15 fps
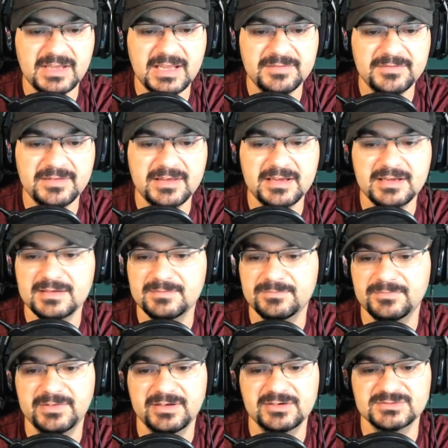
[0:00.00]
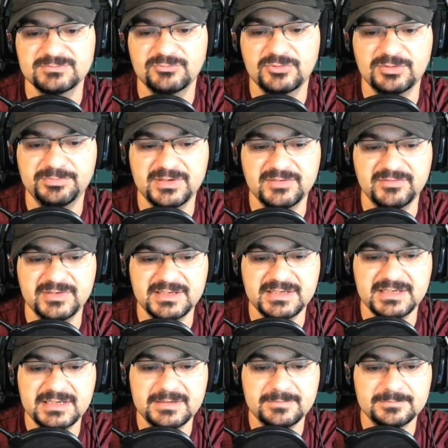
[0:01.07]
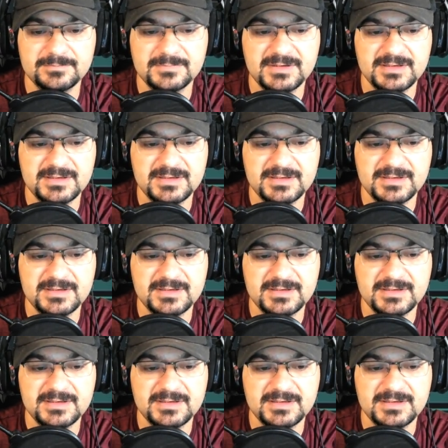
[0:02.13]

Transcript: And then there's more PvE,